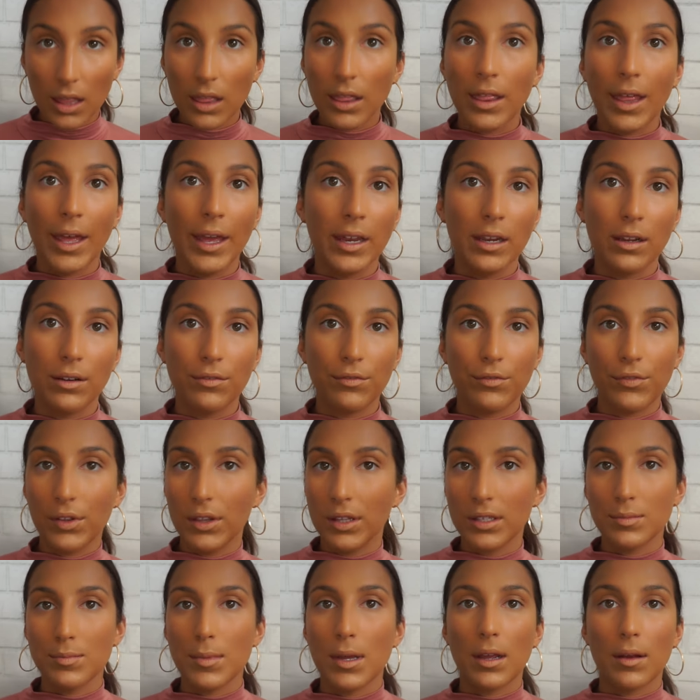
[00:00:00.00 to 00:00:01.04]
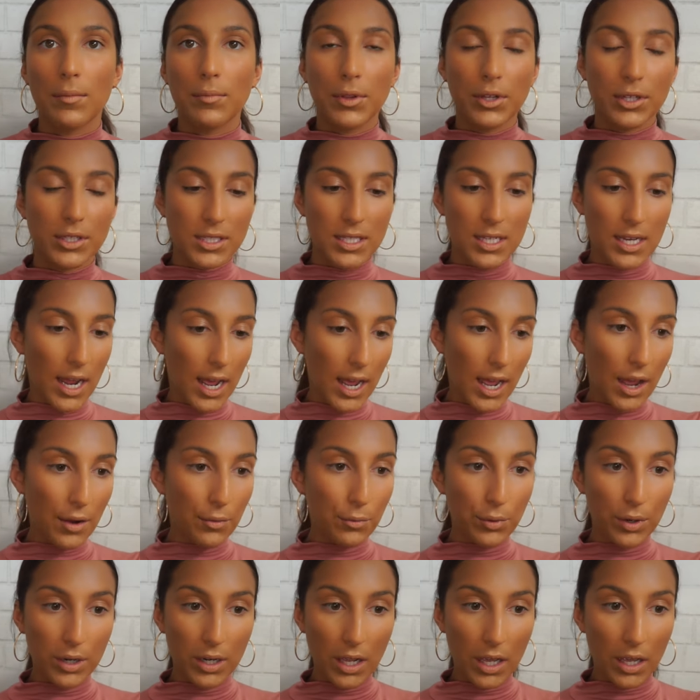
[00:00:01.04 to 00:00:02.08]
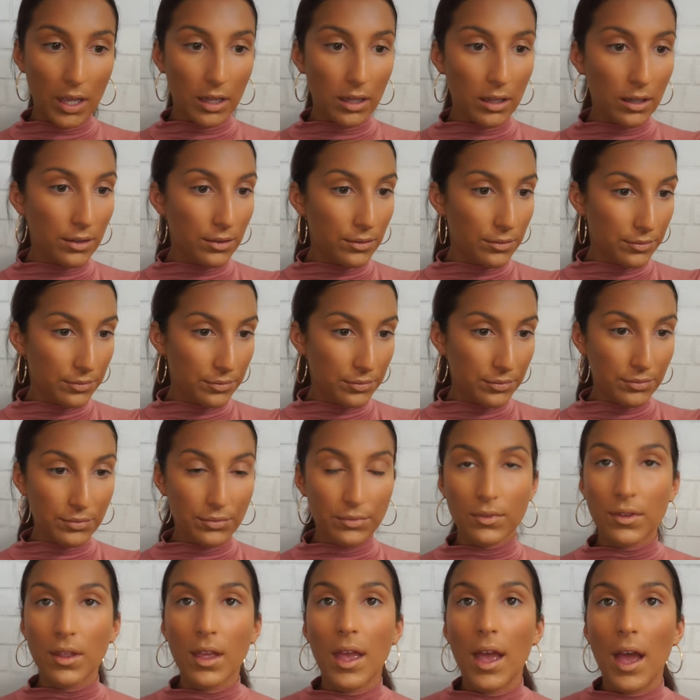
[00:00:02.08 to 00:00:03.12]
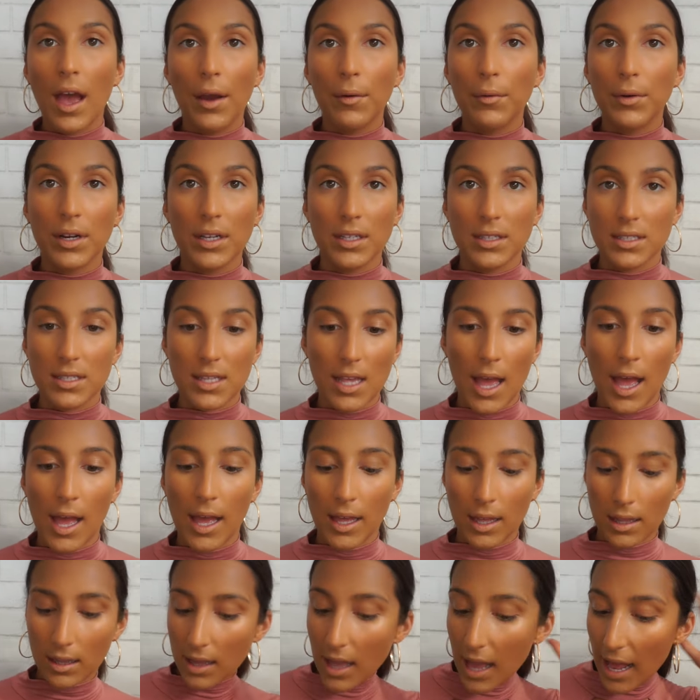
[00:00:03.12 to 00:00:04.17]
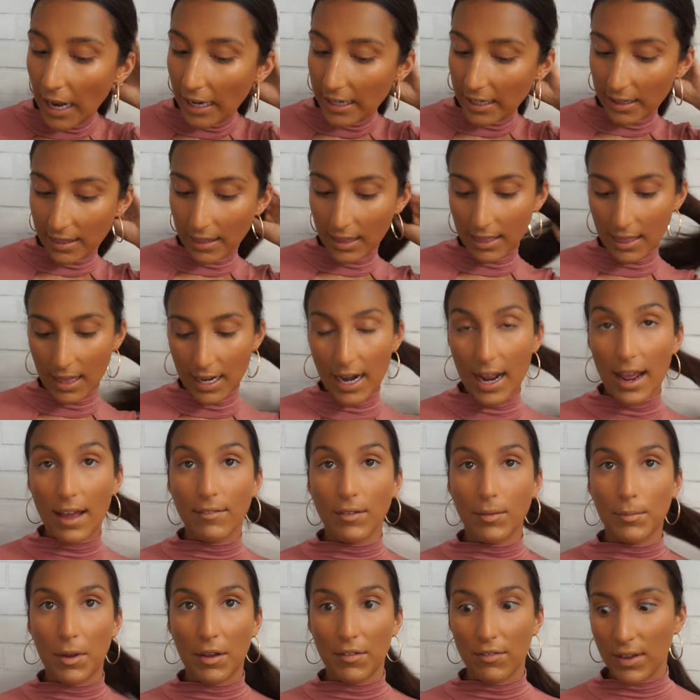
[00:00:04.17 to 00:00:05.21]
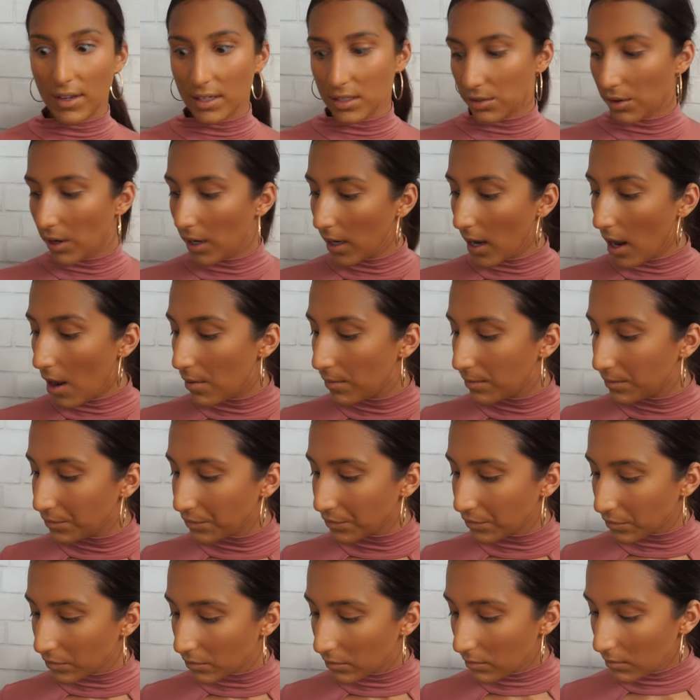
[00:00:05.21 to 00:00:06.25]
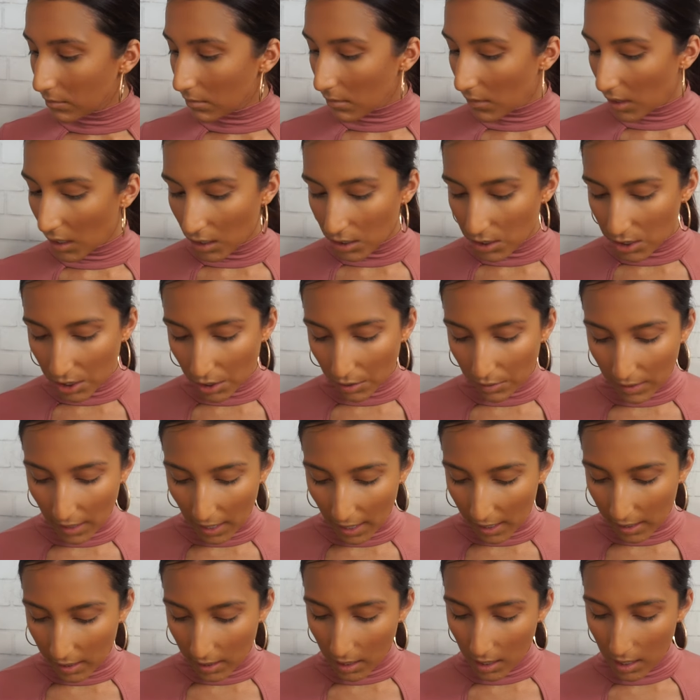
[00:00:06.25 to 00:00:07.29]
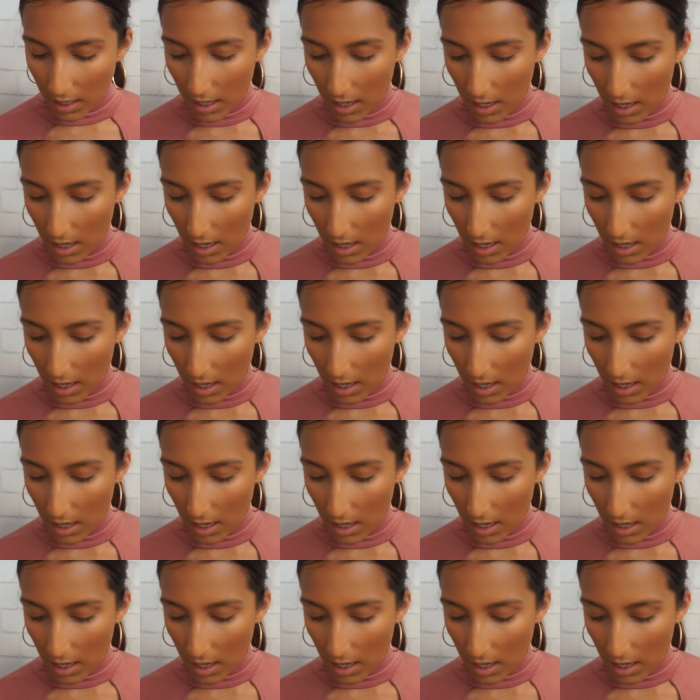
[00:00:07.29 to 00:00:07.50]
like for this makeup look today I wouldn't set anything that I have on my face right now. So then